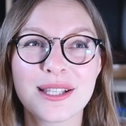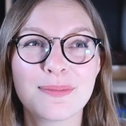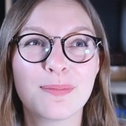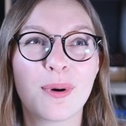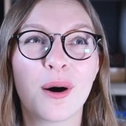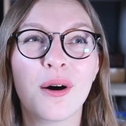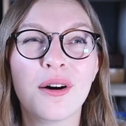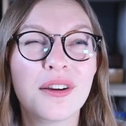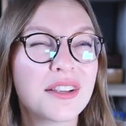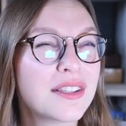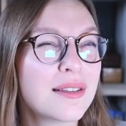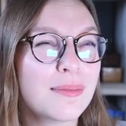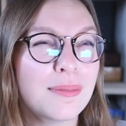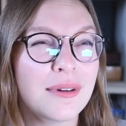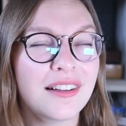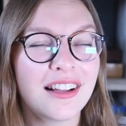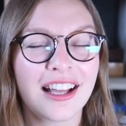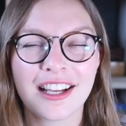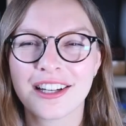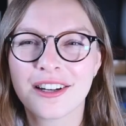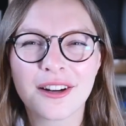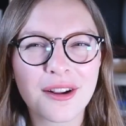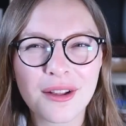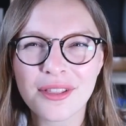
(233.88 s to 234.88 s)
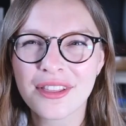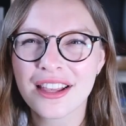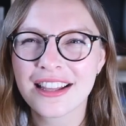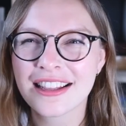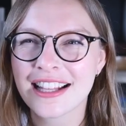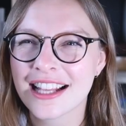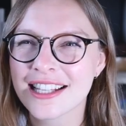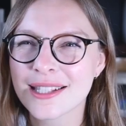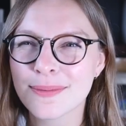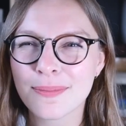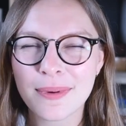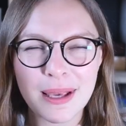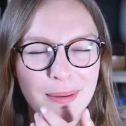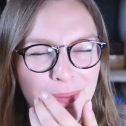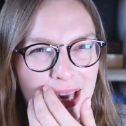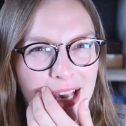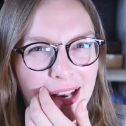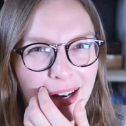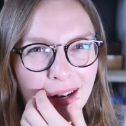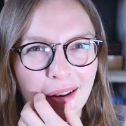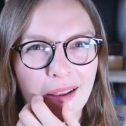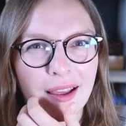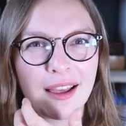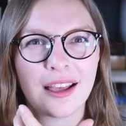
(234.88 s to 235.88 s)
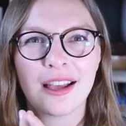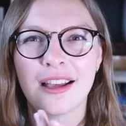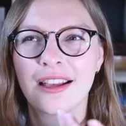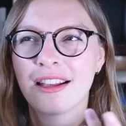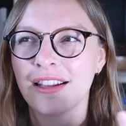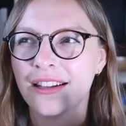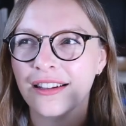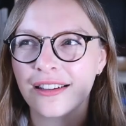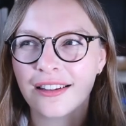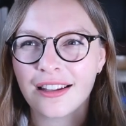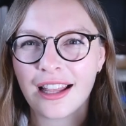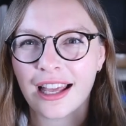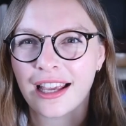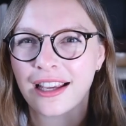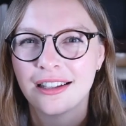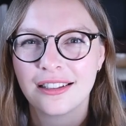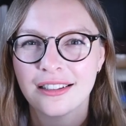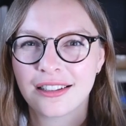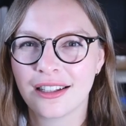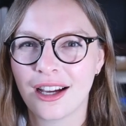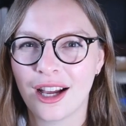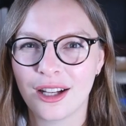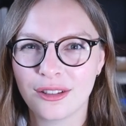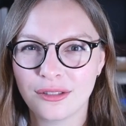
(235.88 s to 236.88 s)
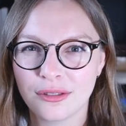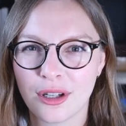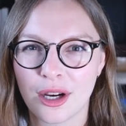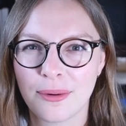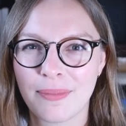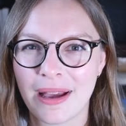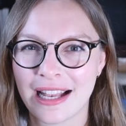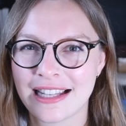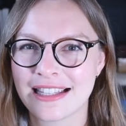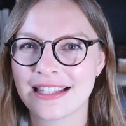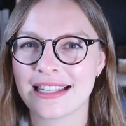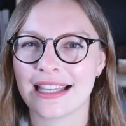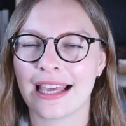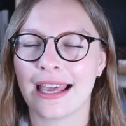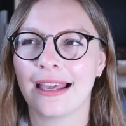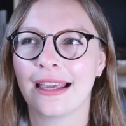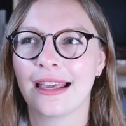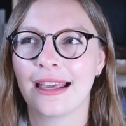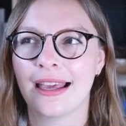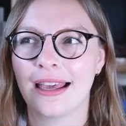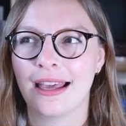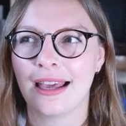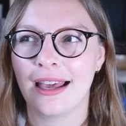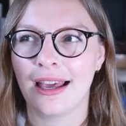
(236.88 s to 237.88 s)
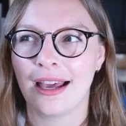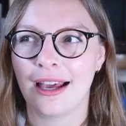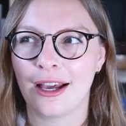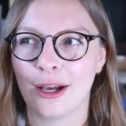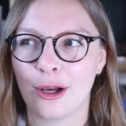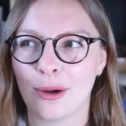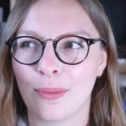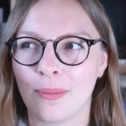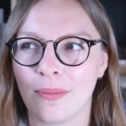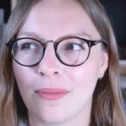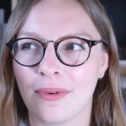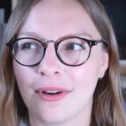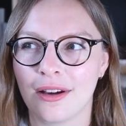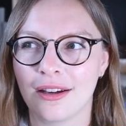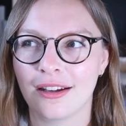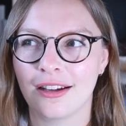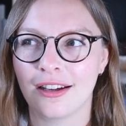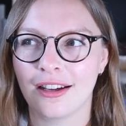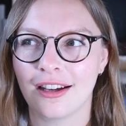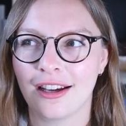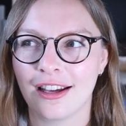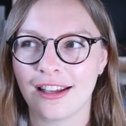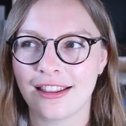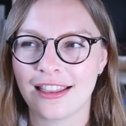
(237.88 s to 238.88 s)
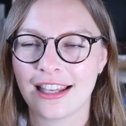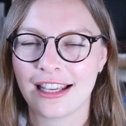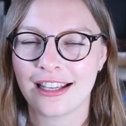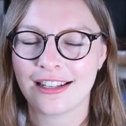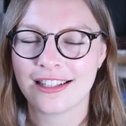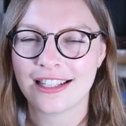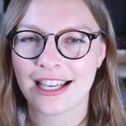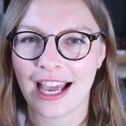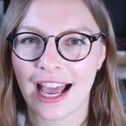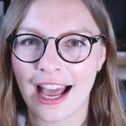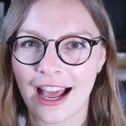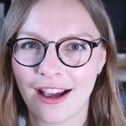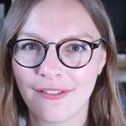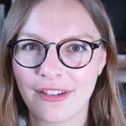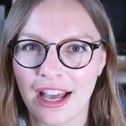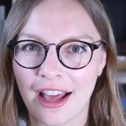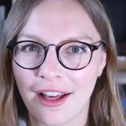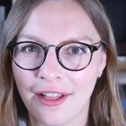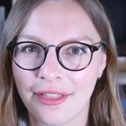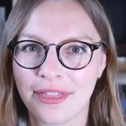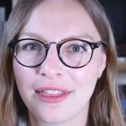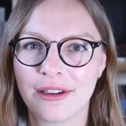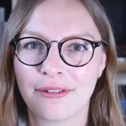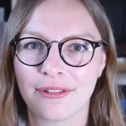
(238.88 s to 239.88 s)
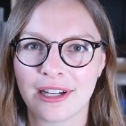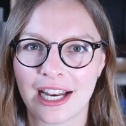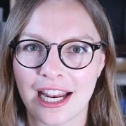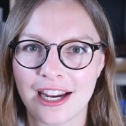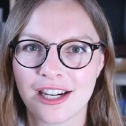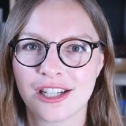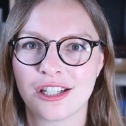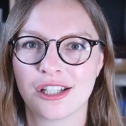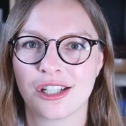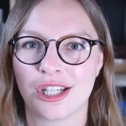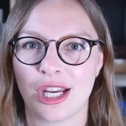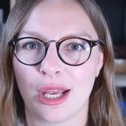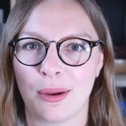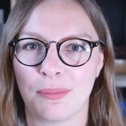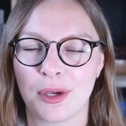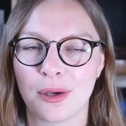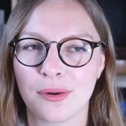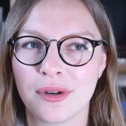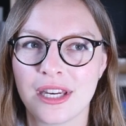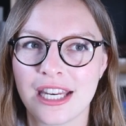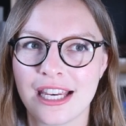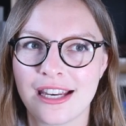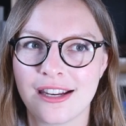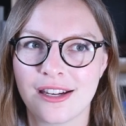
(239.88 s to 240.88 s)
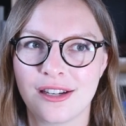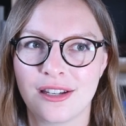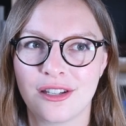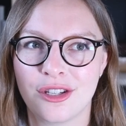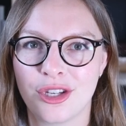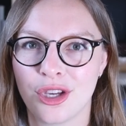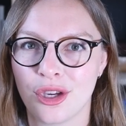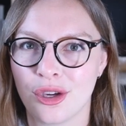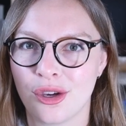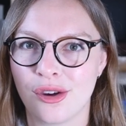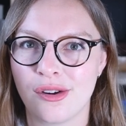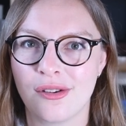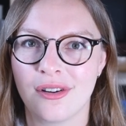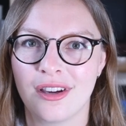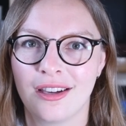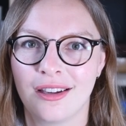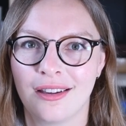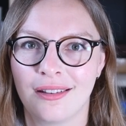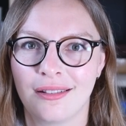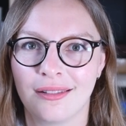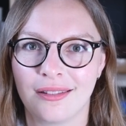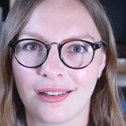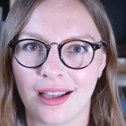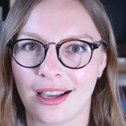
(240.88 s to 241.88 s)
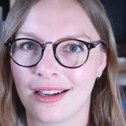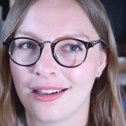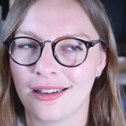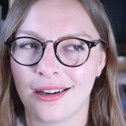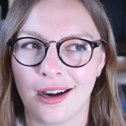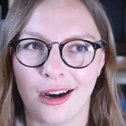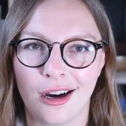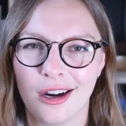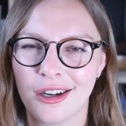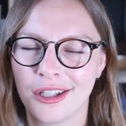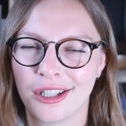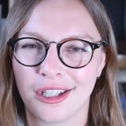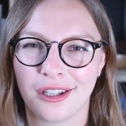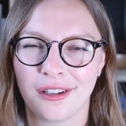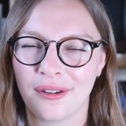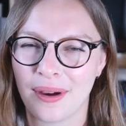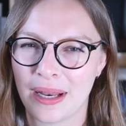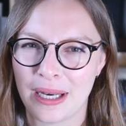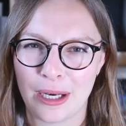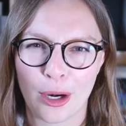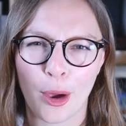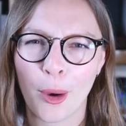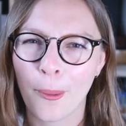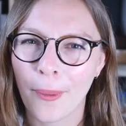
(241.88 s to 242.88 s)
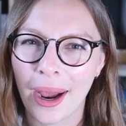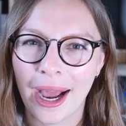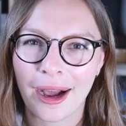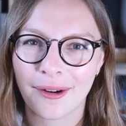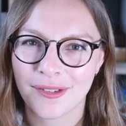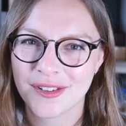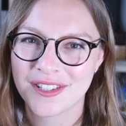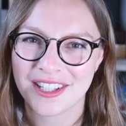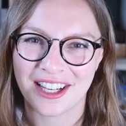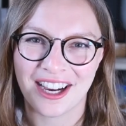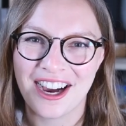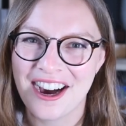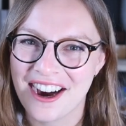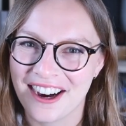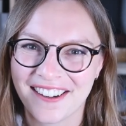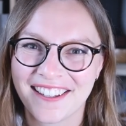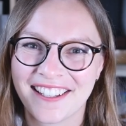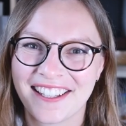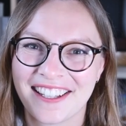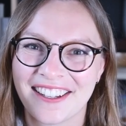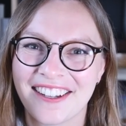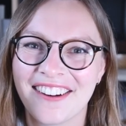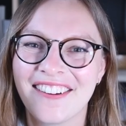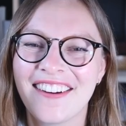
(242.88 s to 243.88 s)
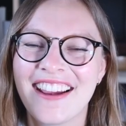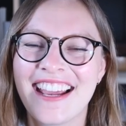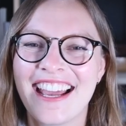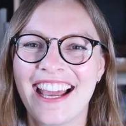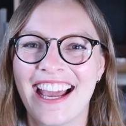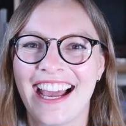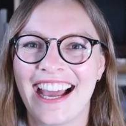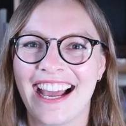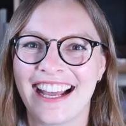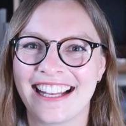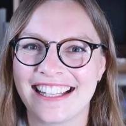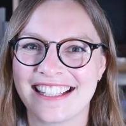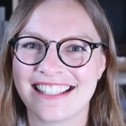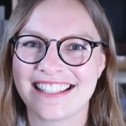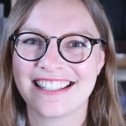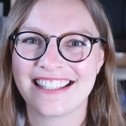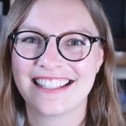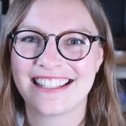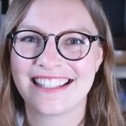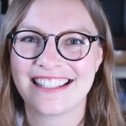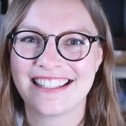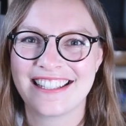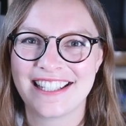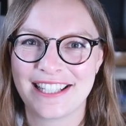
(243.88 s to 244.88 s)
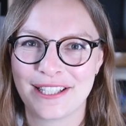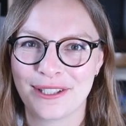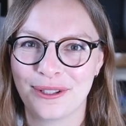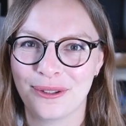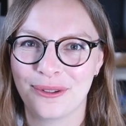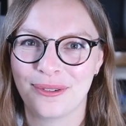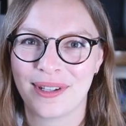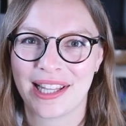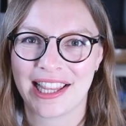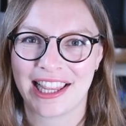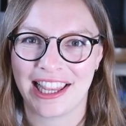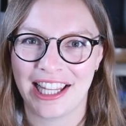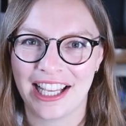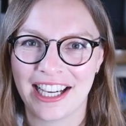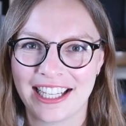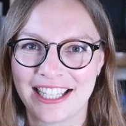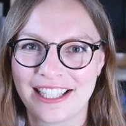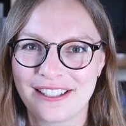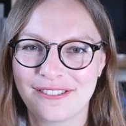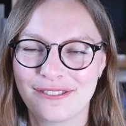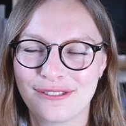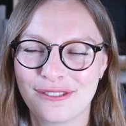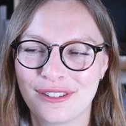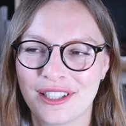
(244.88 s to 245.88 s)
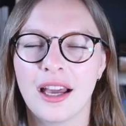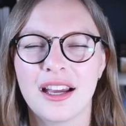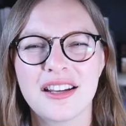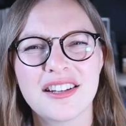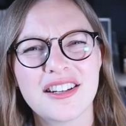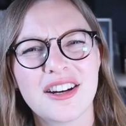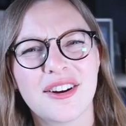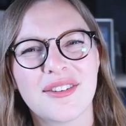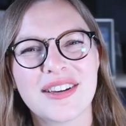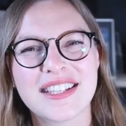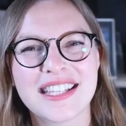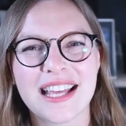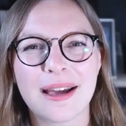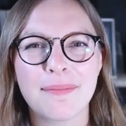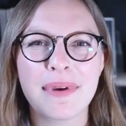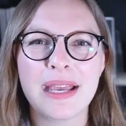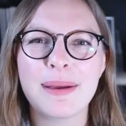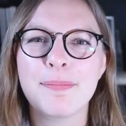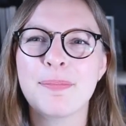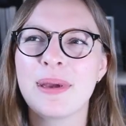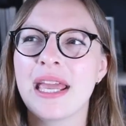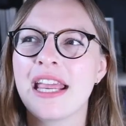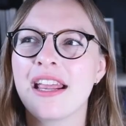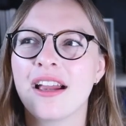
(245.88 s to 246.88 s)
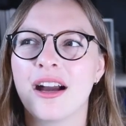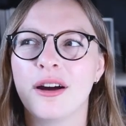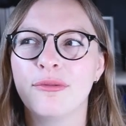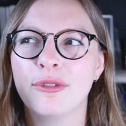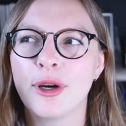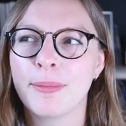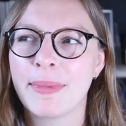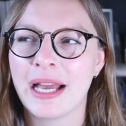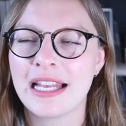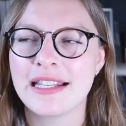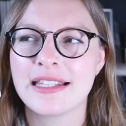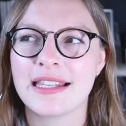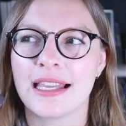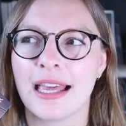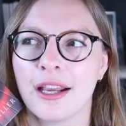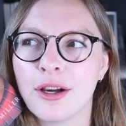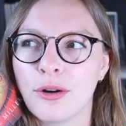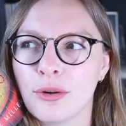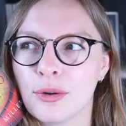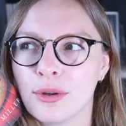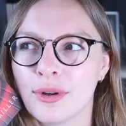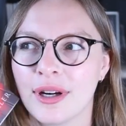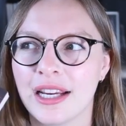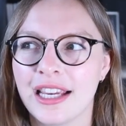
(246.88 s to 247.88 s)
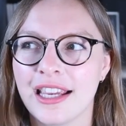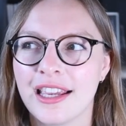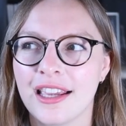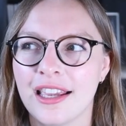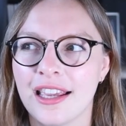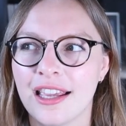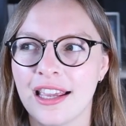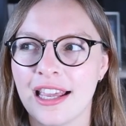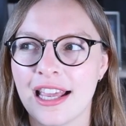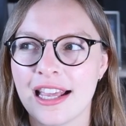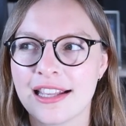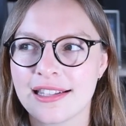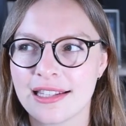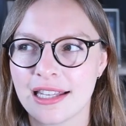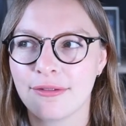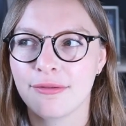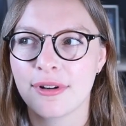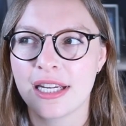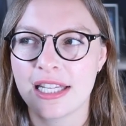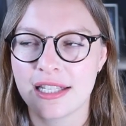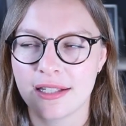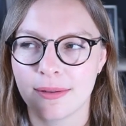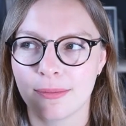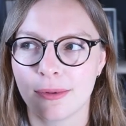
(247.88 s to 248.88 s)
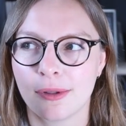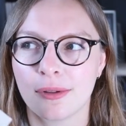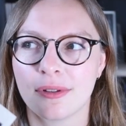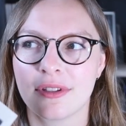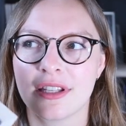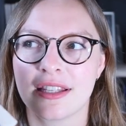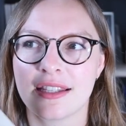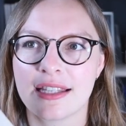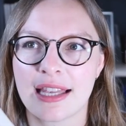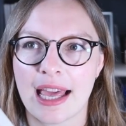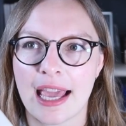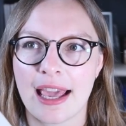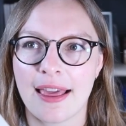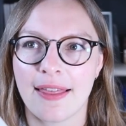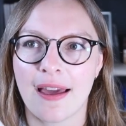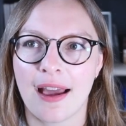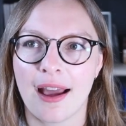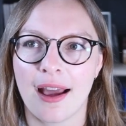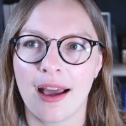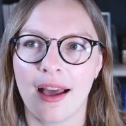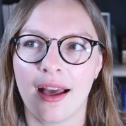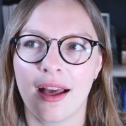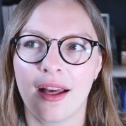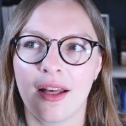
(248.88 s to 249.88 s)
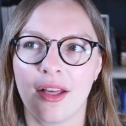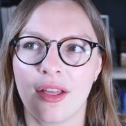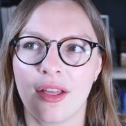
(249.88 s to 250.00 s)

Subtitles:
possible. I don't think that's me being like unromantic. I think to have a healthy relationship, need to like argue and know how to argue and deal with life. I don't know, is that me being unromantic, or is it reasonable to say that